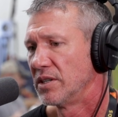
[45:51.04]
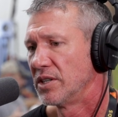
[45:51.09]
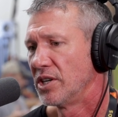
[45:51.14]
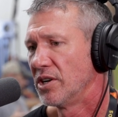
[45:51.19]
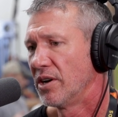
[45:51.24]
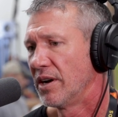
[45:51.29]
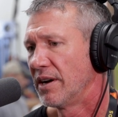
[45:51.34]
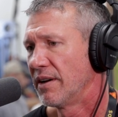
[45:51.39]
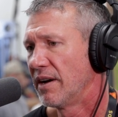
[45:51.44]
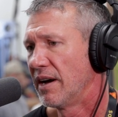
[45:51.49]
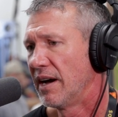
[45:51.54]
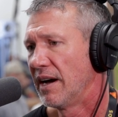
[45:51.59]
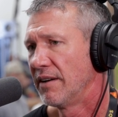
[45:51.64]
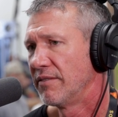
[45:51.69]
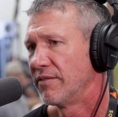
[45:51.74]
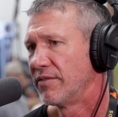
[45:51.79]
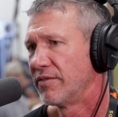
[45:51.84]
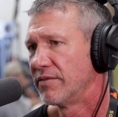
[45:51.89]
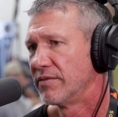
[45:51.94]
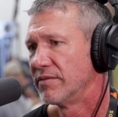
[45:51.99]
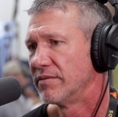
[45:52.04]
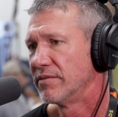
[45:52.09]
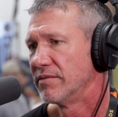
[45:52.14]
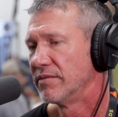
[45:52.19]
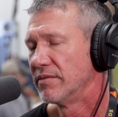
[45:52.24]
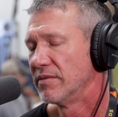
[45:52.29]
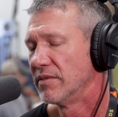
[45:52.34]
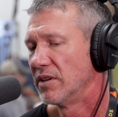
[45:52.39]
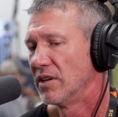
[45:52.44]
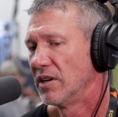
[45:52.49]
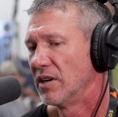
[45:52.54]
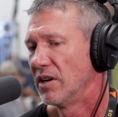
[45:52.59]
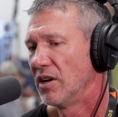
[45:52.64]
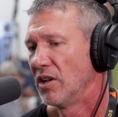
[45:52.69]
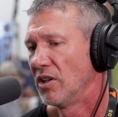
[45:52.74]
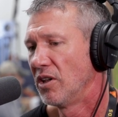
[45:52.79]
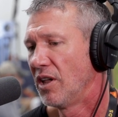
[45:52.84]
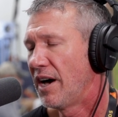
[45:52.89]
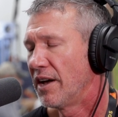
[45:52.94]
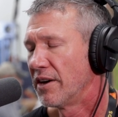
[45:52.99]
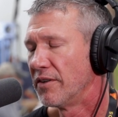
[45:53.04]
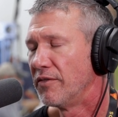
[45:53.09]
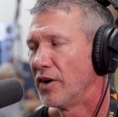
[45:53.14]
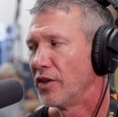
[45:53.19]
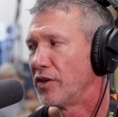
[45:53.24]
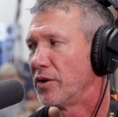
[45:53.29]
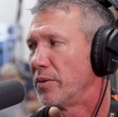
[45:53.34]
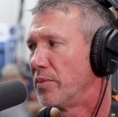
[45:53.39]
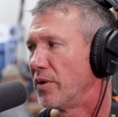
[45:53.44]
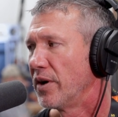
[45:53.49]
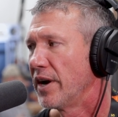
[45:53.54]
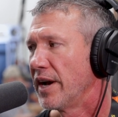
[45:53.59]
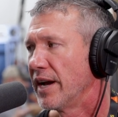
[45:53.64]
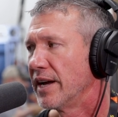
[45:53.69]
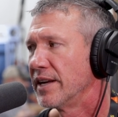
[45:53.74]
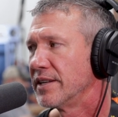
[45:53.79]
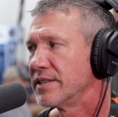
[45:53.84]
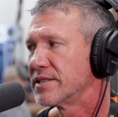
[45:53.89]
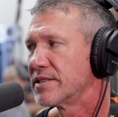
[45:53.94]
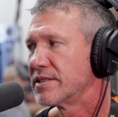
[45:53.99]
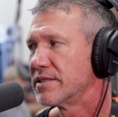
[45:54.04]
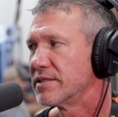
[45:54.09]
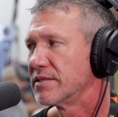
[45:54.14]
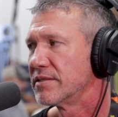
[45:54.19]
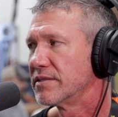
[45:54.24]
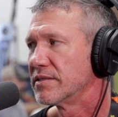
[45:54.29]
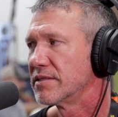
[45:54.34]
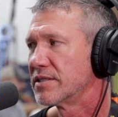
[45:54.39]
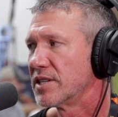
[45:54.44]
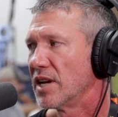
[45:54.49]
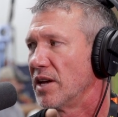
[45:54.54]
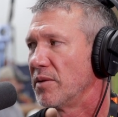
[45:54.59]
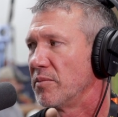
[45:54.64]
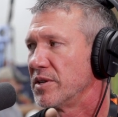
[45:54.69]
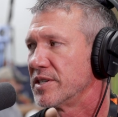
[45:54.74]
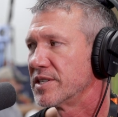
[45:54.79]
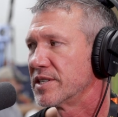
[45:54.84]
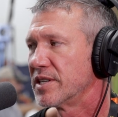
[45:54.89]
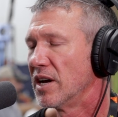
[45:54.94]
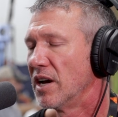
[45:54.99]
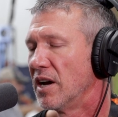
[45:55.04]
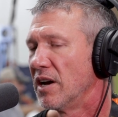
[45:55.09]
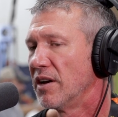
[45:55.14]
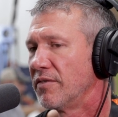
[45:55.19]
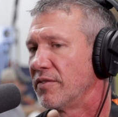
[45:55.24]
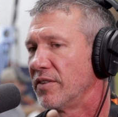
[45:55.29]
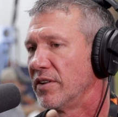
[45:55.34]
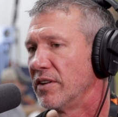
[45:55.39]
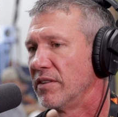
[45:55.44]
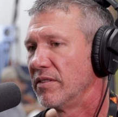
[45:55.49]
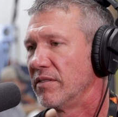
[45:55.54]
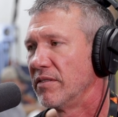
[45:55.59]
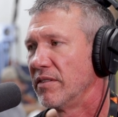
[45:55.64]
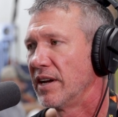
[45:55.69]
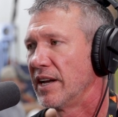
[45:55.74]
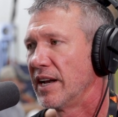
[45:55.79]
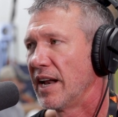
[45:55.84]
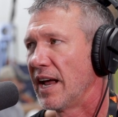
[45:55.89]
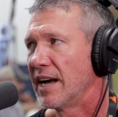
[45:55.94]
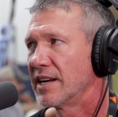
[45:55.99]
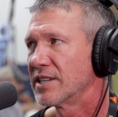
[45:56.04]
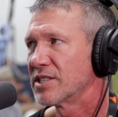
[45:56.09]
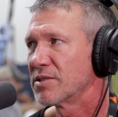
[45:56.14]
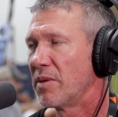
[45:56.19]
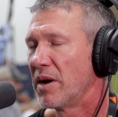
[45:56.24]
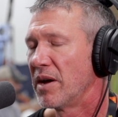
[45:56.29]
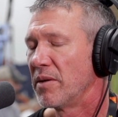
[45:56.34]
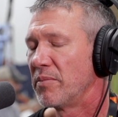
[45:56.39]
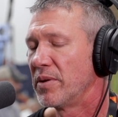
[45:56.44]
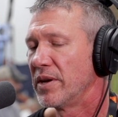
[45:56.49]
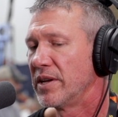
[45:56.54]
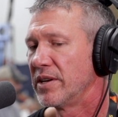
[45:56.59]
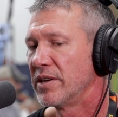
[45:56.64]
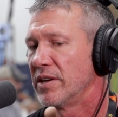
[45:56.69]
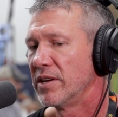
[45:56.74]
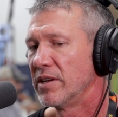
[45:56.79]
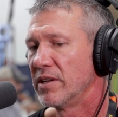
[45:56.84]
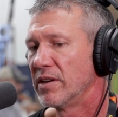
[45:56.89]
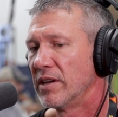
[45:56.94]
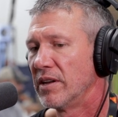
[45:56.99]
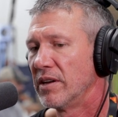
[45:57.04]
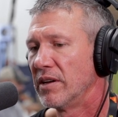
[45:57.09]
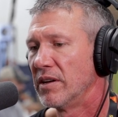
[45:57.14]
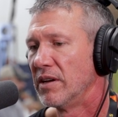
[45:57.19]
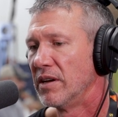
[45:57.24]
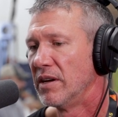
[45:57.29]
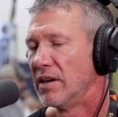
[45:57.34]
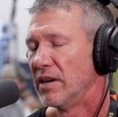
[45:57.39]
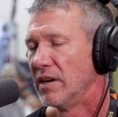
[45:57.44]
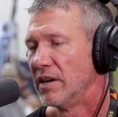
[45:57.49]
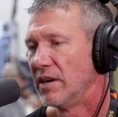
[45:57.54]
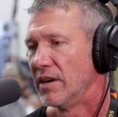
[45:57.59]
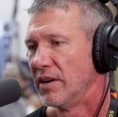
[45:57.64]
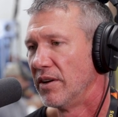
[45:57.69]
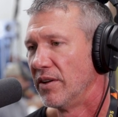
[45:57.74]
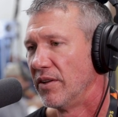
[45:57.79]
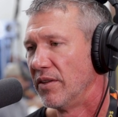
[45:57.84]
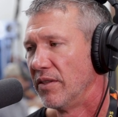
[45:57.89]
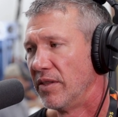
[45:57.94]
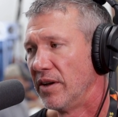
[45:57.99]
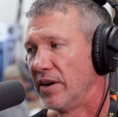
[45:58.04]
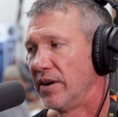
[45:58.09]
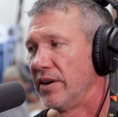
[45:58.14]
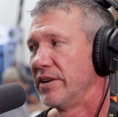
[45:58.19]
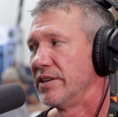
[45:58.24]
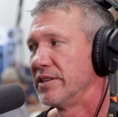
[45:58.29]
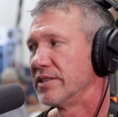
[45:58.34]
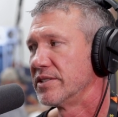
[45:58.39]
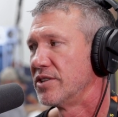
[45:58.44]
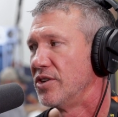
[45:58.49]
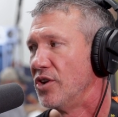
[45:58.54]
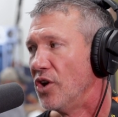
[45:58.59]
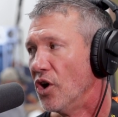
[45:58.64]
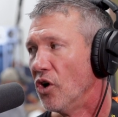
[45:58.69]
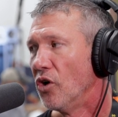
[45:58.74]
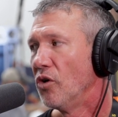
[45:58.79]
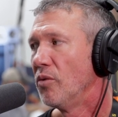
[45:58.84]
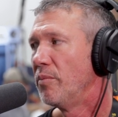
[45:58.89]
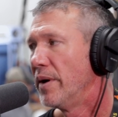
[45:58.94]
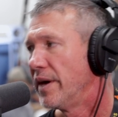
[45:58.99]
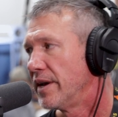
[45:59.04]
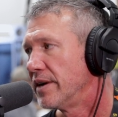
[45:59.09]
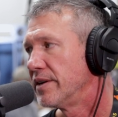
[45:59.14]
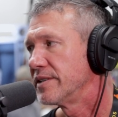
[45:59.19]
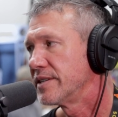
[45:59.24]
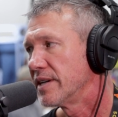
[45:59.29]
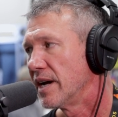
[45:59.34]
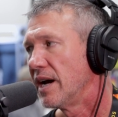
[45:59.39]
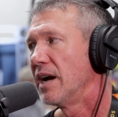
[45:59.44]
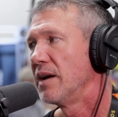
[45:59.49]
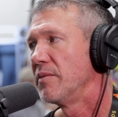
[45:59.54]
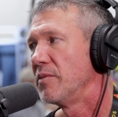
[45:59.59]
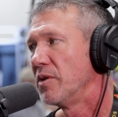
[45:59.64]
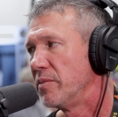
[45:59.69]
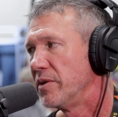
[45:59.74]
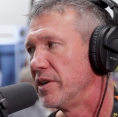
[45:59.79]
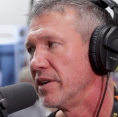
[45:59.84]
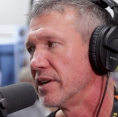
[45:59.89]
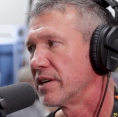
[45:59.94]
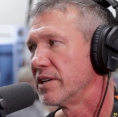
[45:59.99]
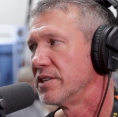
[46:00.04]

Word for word: you know, I, I've, a lot of other brands send me stuff and, and ask my opinion, and there is no better time to be